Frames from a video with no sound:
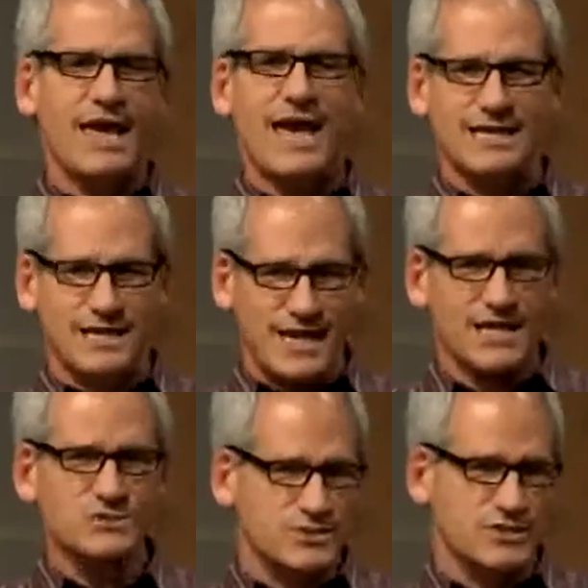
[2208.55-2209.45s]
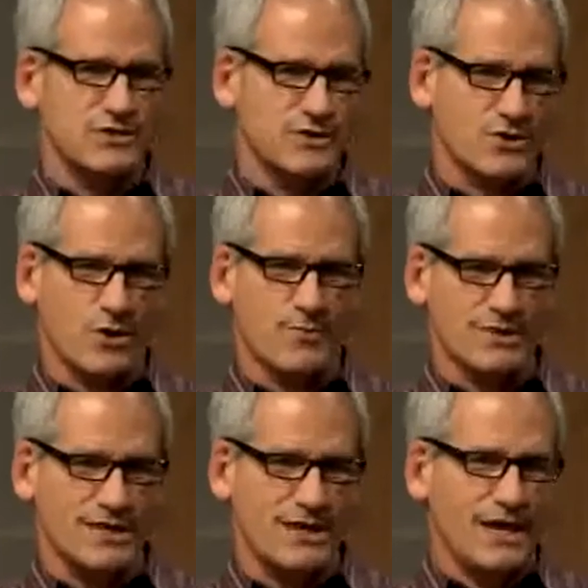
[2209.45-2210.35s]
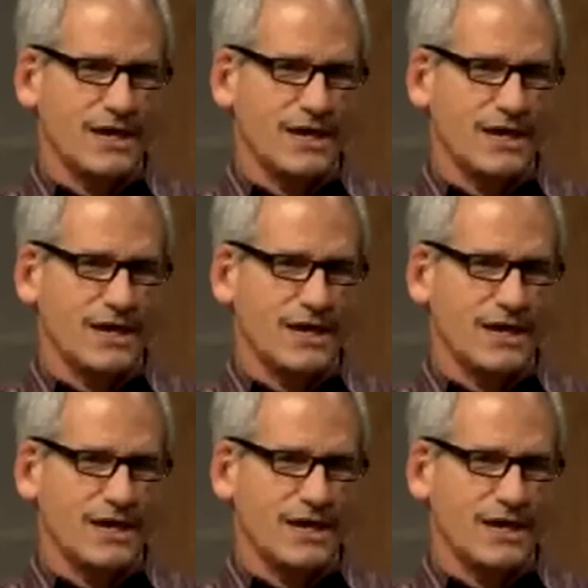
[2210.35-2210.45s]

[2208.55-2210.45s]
And yes, we should do it corporately